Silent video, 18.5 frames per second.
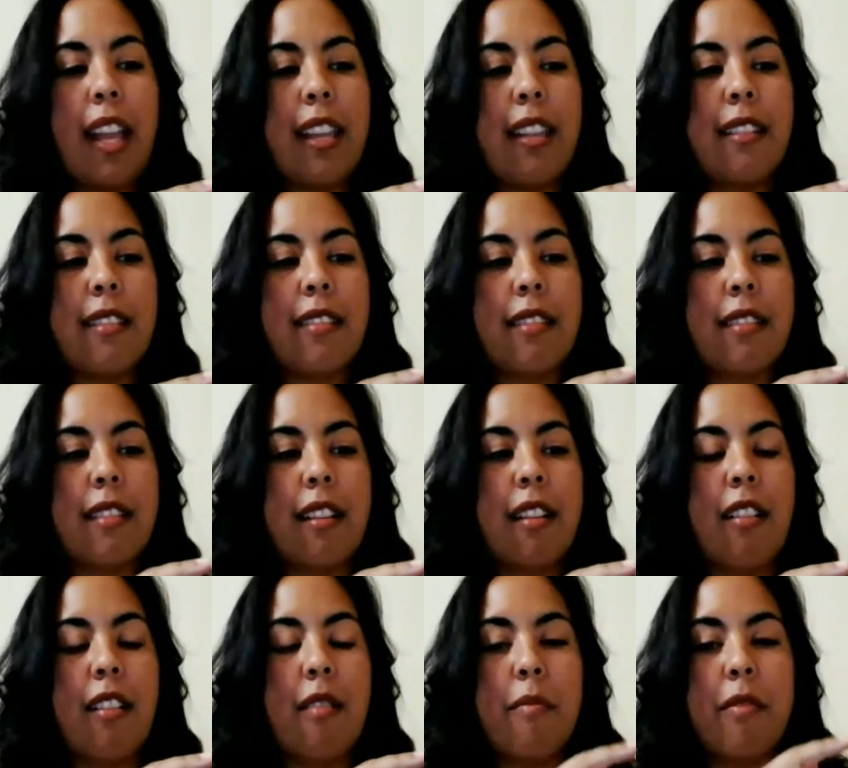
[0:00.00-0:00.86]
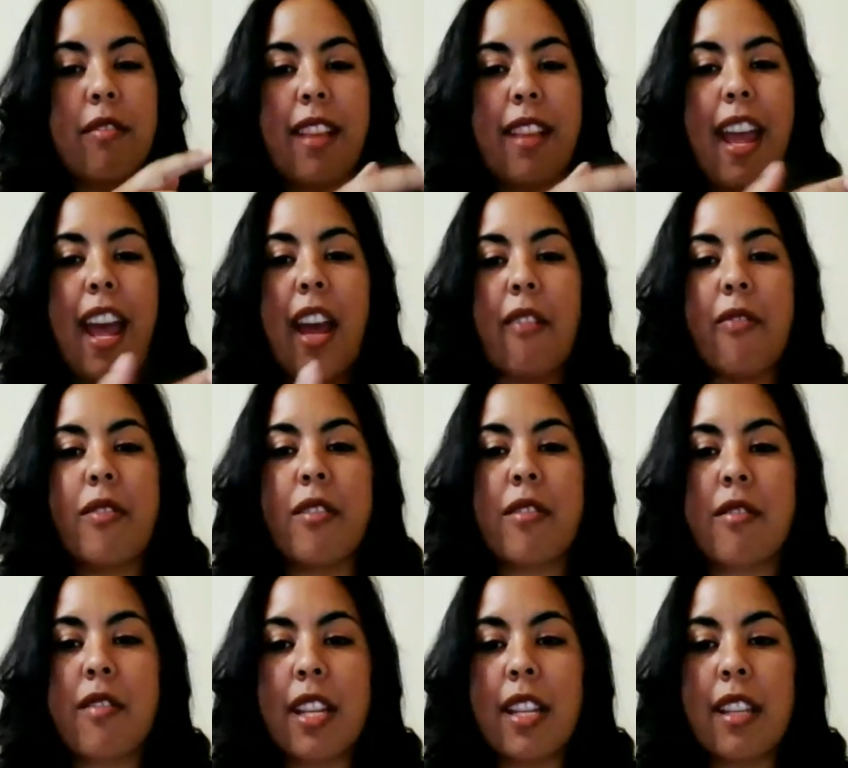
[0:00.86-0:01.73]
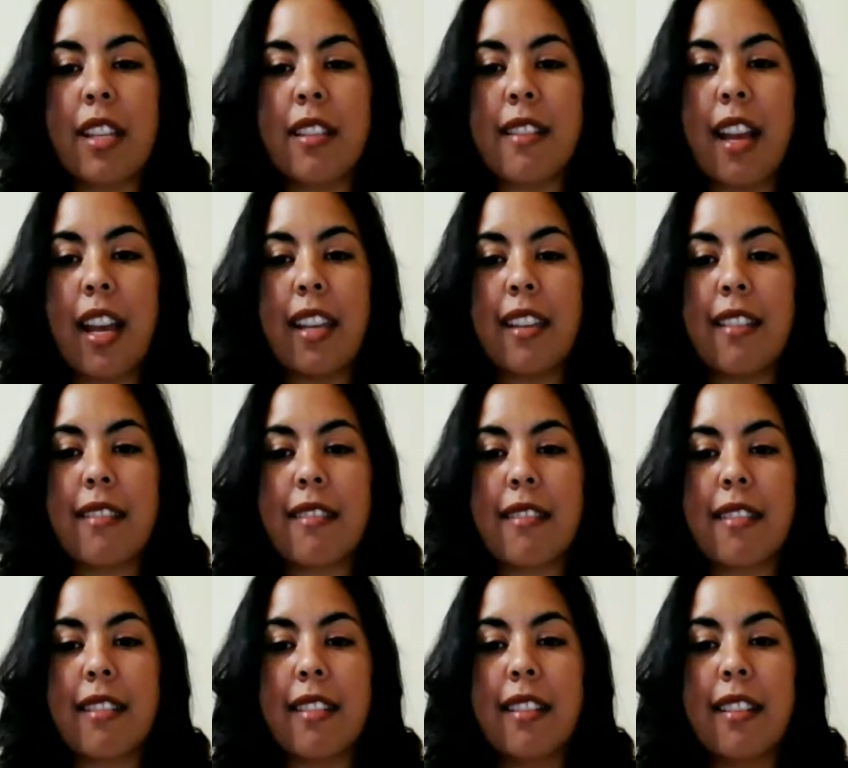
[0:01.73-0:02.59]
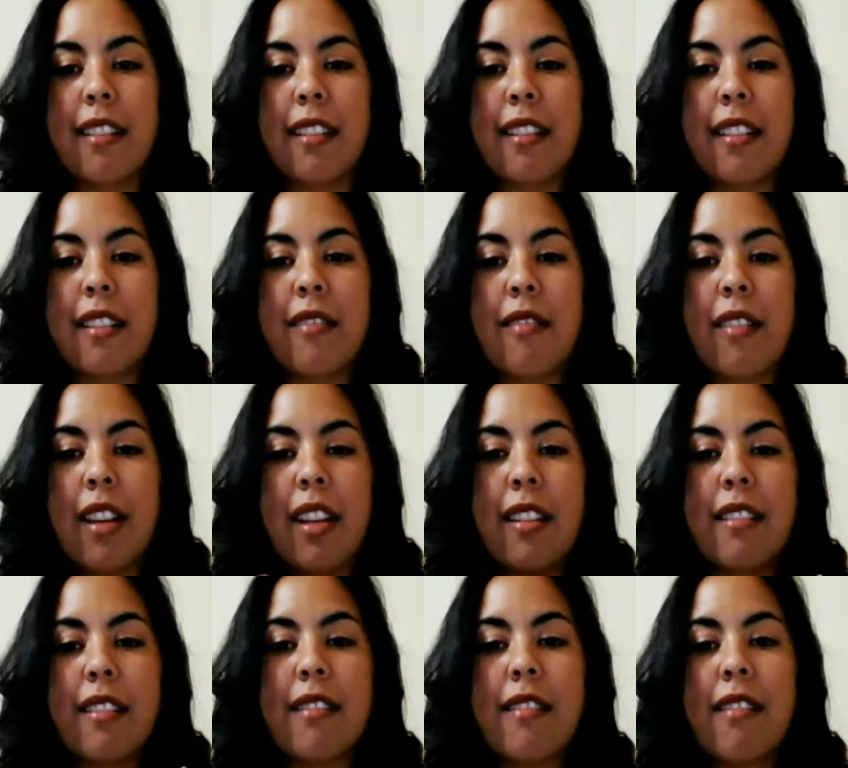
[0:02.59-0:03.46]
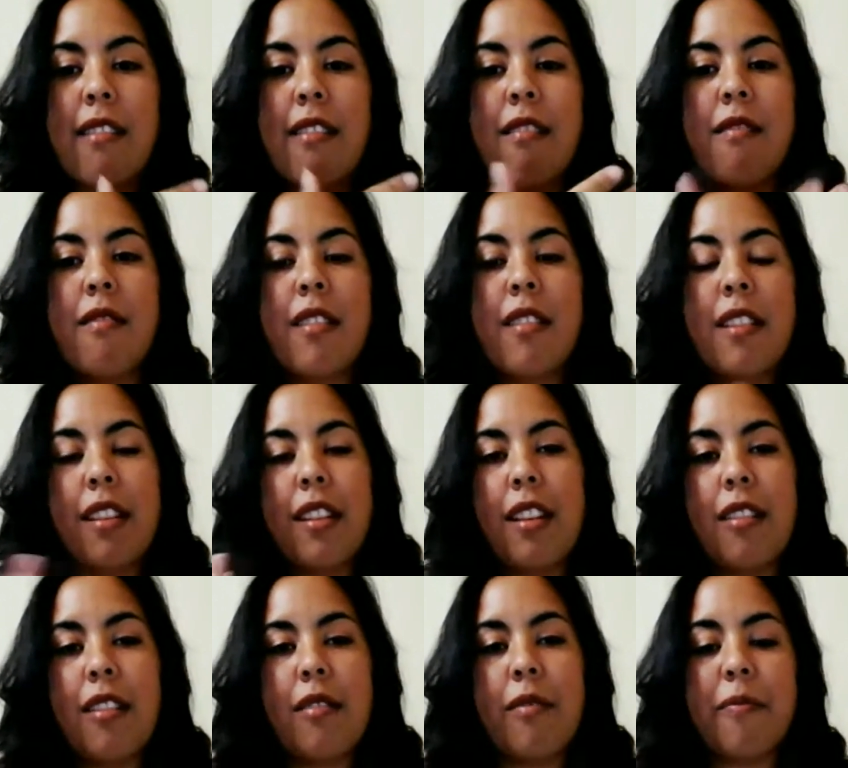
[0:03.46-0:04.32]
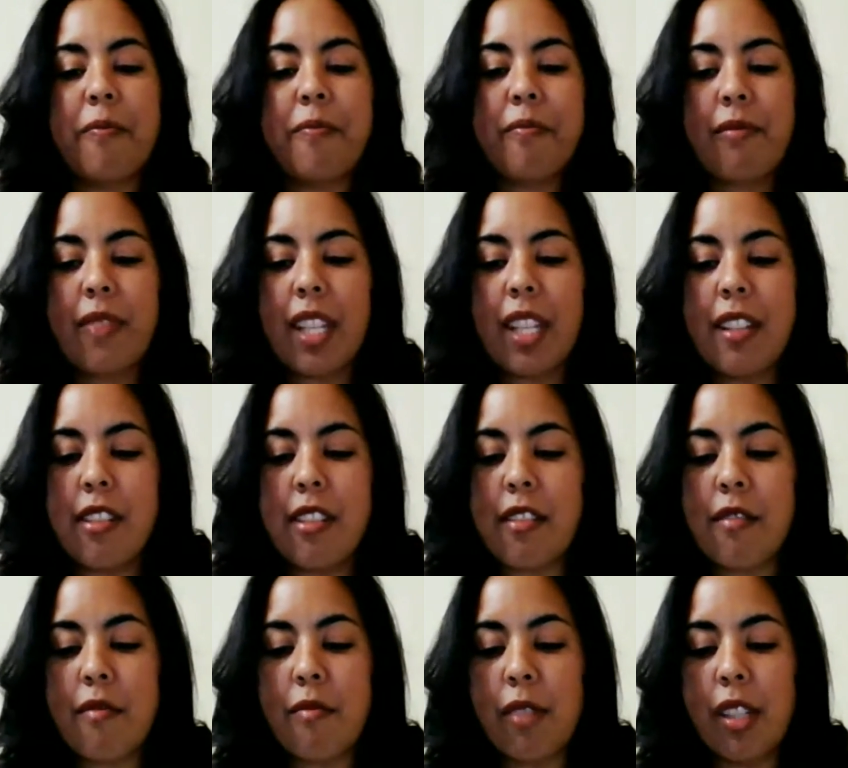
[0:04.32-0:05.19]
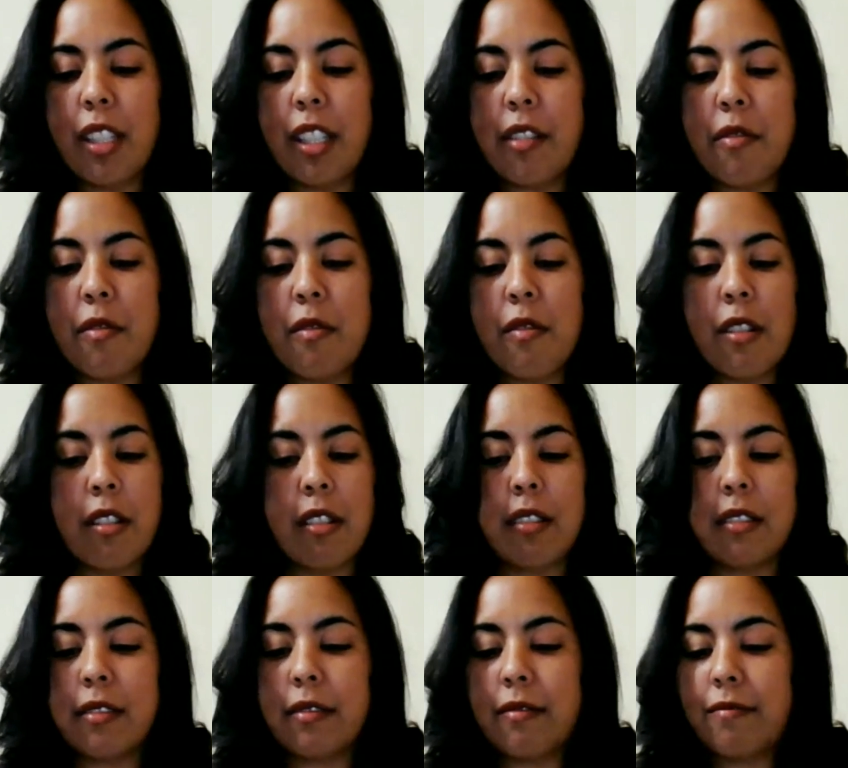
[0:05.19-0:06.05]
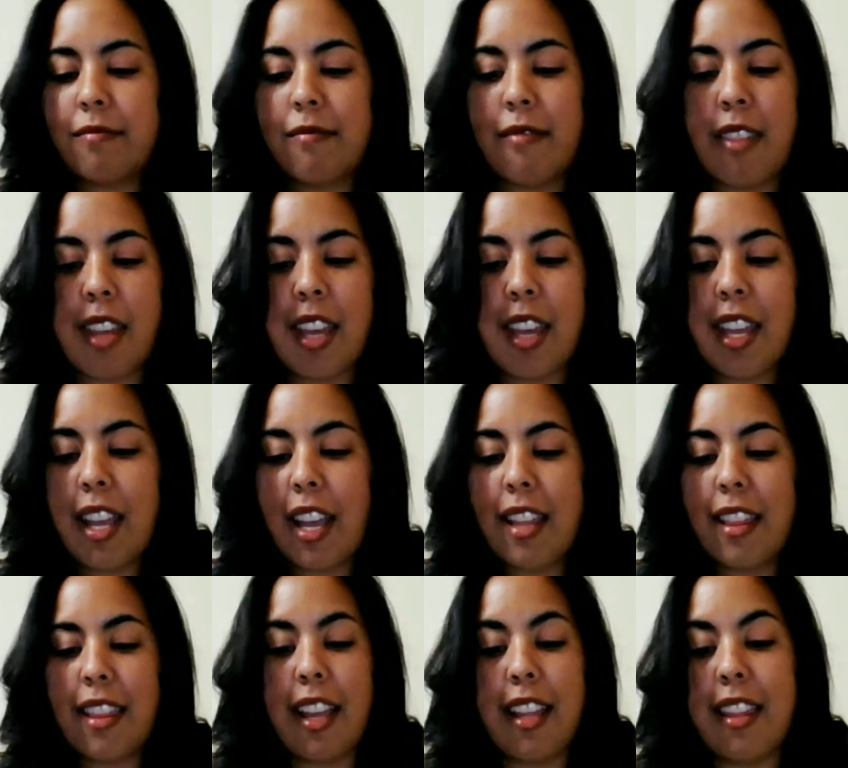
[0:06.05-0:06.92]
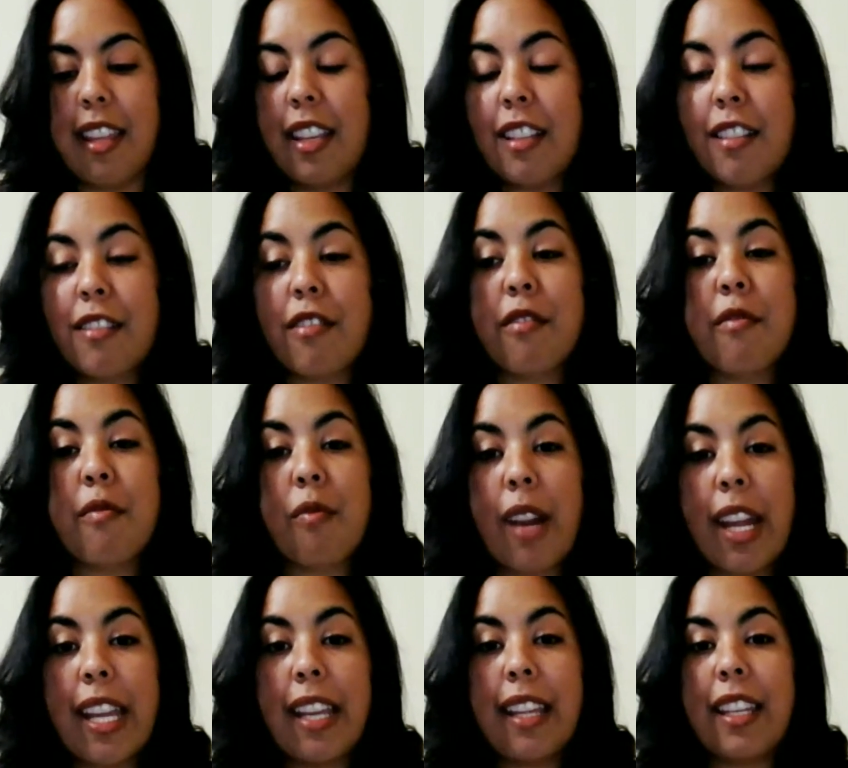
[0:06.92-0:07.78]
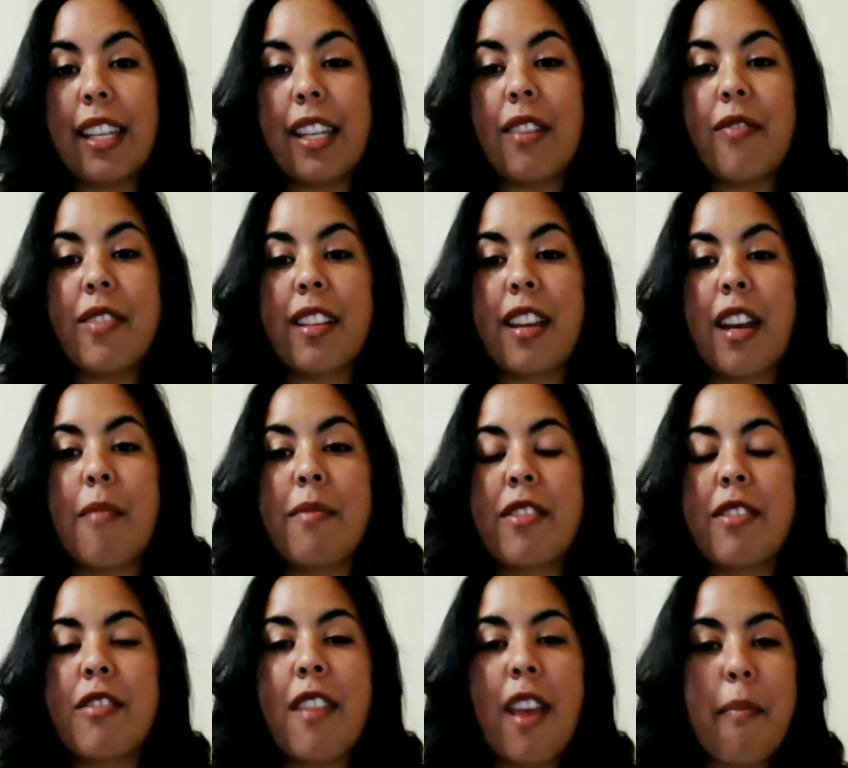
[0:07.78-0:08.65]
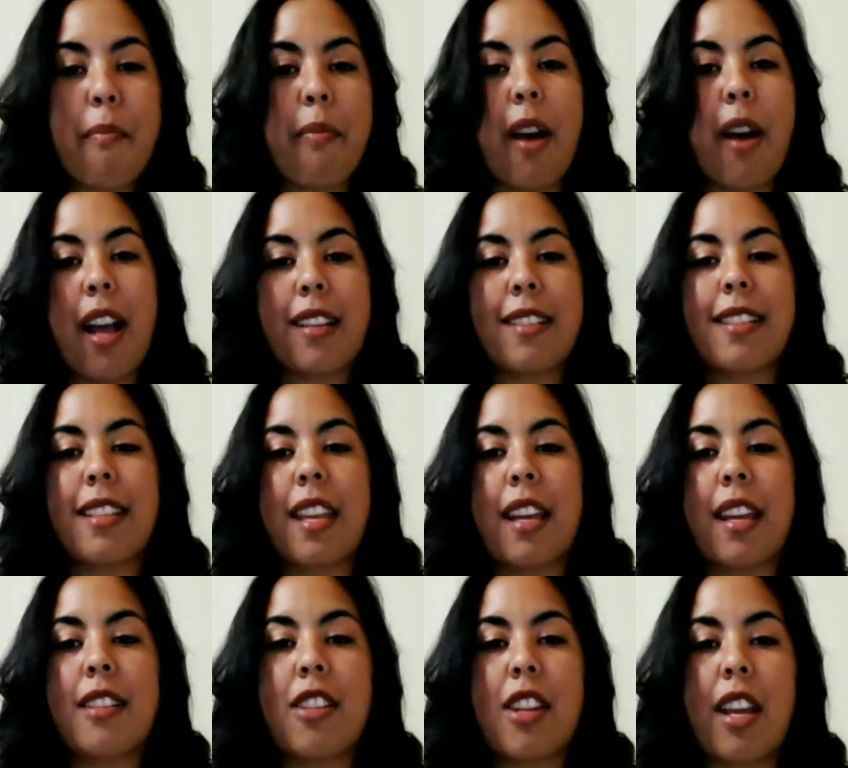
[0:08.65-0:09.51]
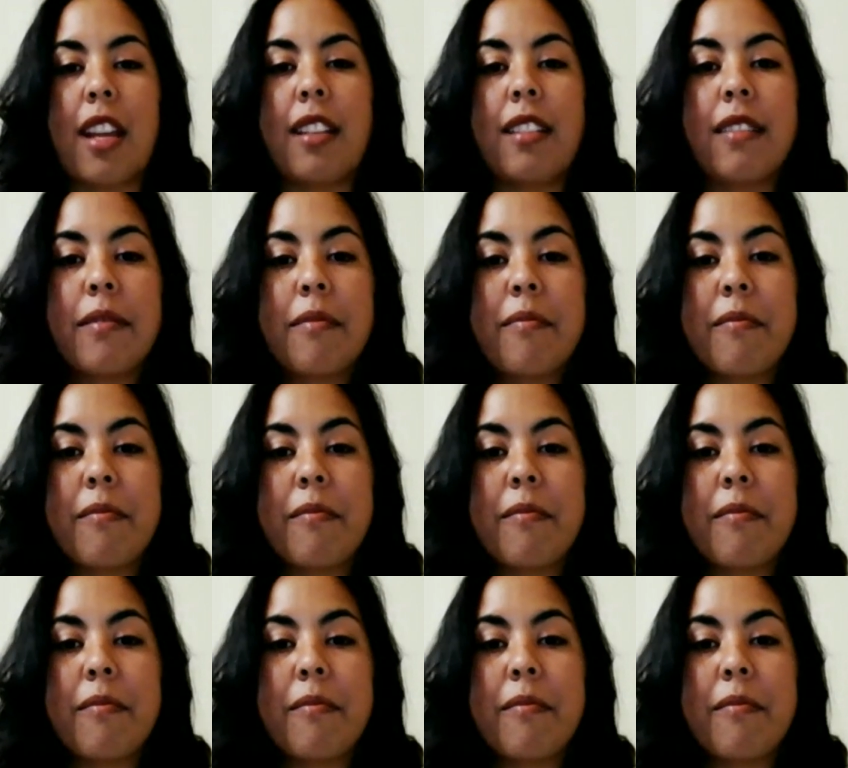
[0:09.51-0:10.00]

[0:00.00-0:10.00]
ice, almost half the drink is ice, right? So, you know, it's just a really cool thing. I think it's a great gift. It comes. Show that box again, Jen.